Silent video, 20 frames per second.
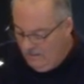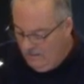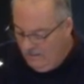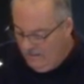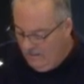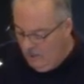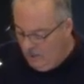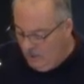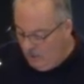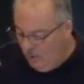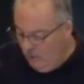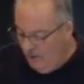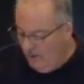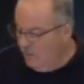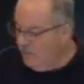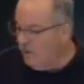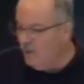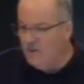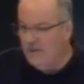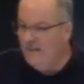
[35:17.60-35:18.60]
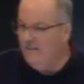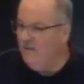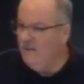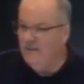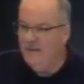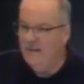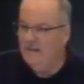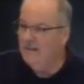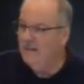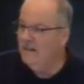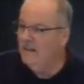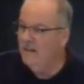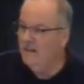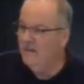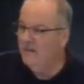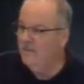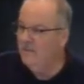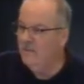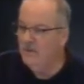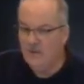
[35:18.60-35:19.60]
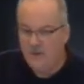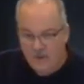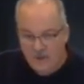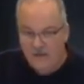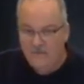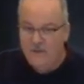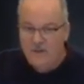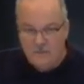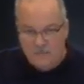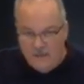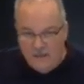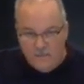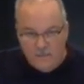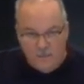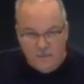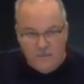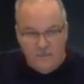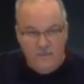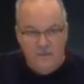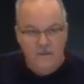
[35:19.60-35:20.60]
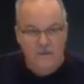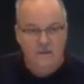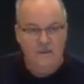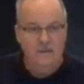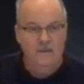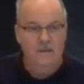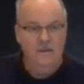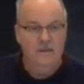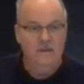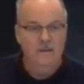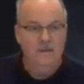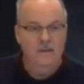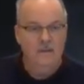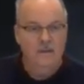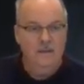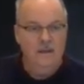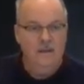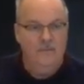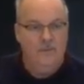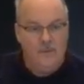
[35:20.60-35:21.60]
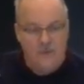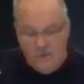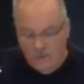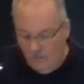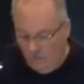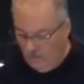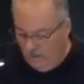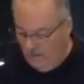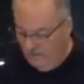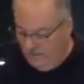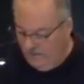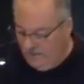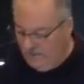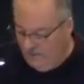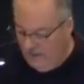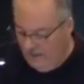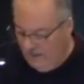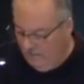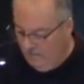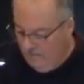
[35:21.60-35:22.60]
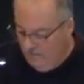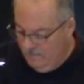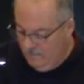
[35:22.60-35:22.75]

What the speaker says: who truly works everything together for the good of His people and for the glory of His name.